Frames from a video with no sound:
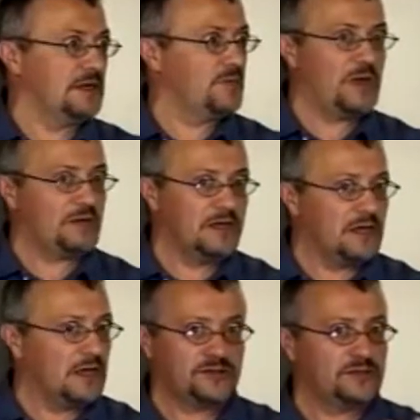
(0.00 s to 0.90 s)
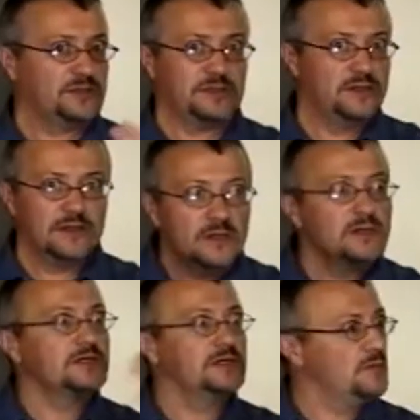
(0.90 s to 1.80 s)
a bad thing actually to
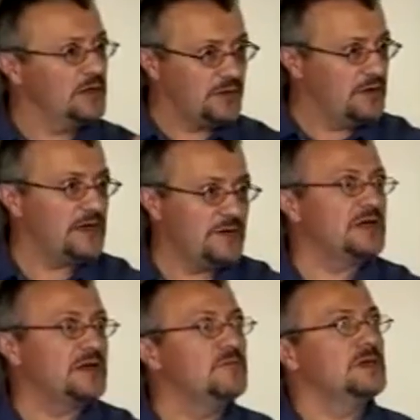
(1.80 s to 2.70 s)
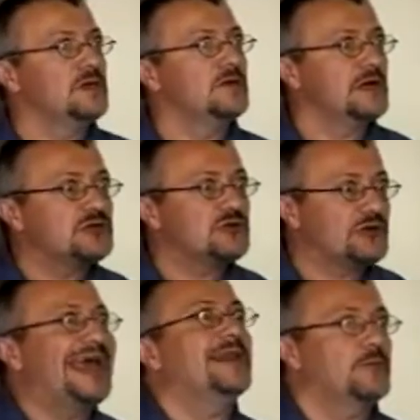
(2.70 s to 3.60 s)
till them under and they become, you know, nice
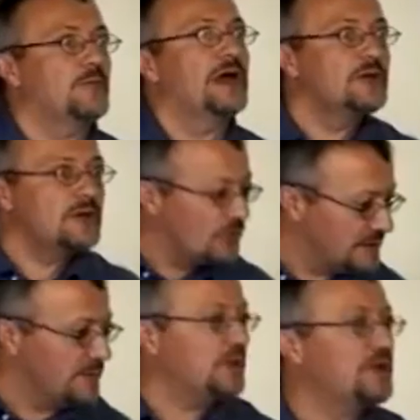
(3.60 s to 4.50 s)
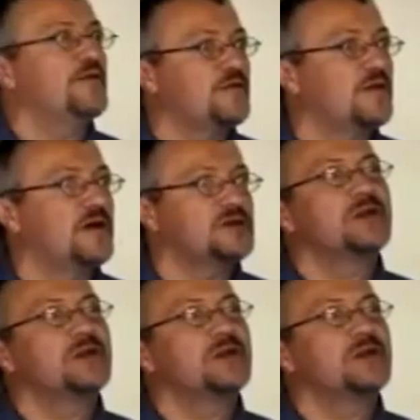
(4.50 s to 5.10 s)
organic matter. And there is a bit of a flush, but